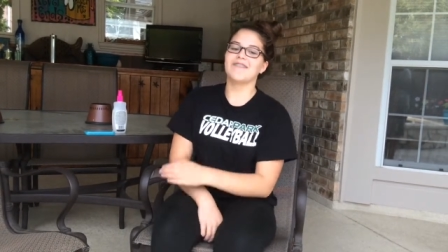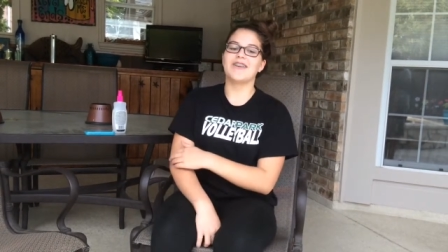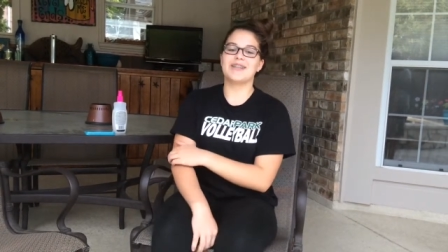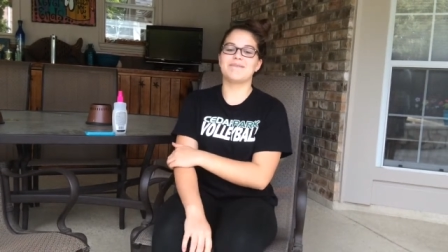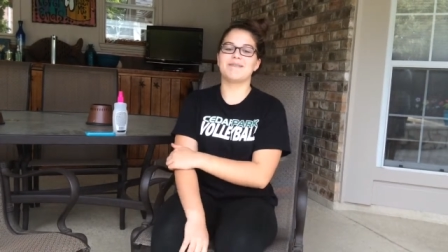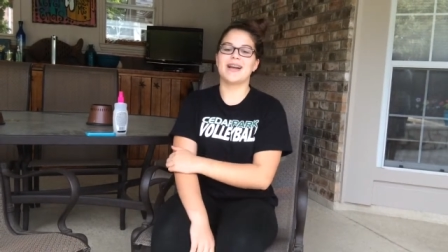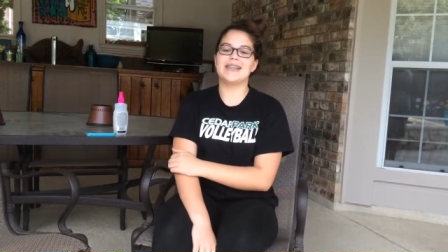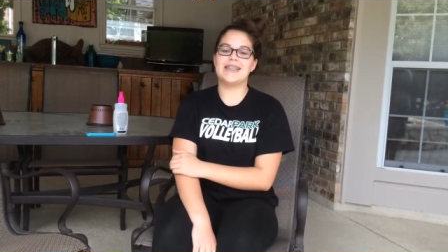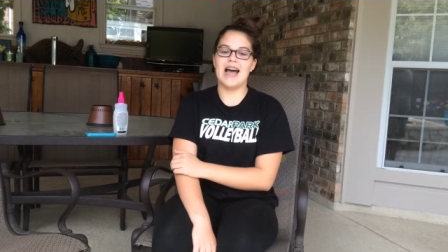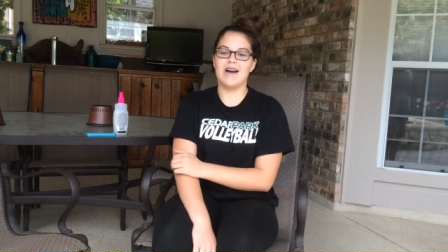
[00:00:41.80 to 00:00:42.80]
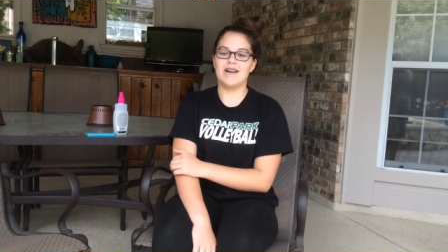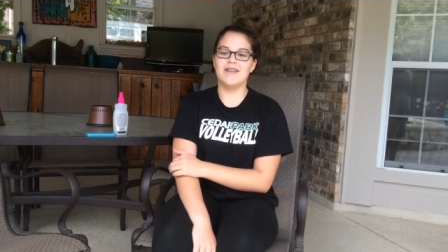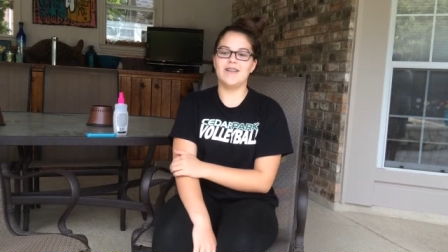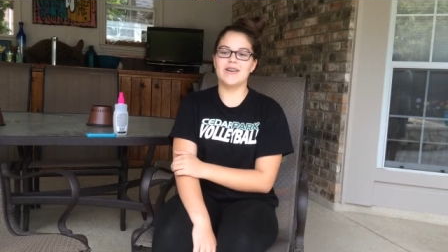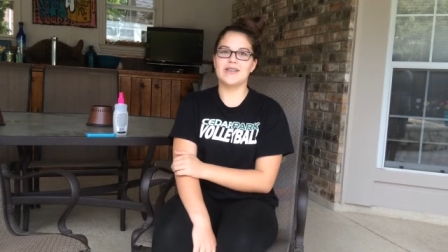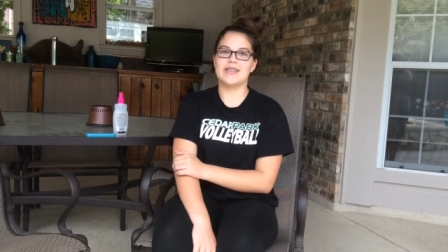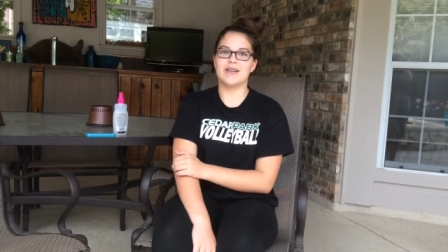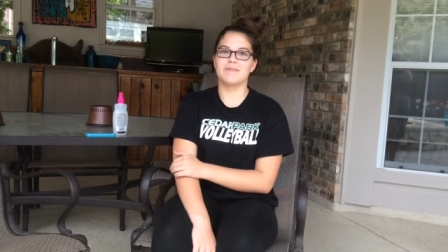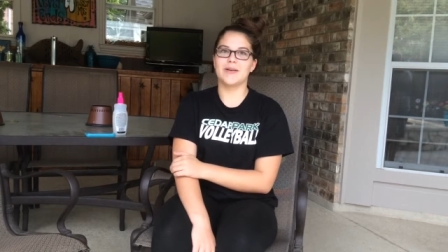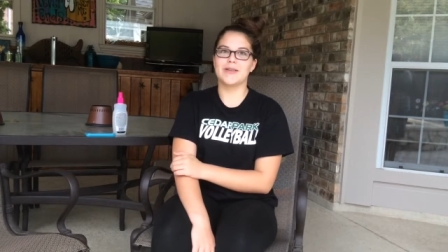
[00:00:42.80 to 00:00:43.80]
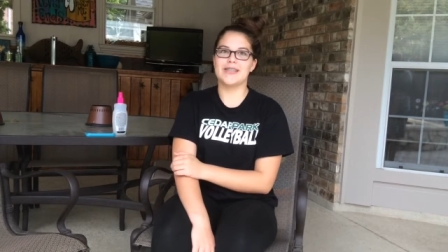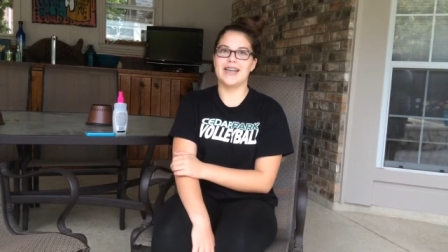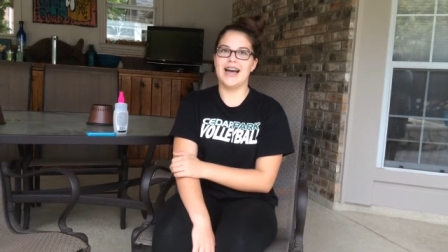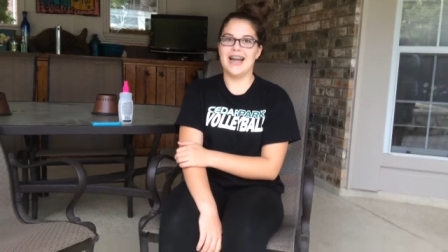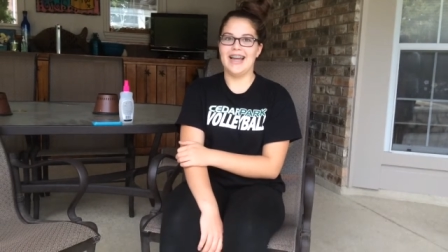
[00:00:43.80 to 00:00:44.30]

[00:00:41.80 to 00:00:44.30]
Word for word: which breaks down glucocerebroside,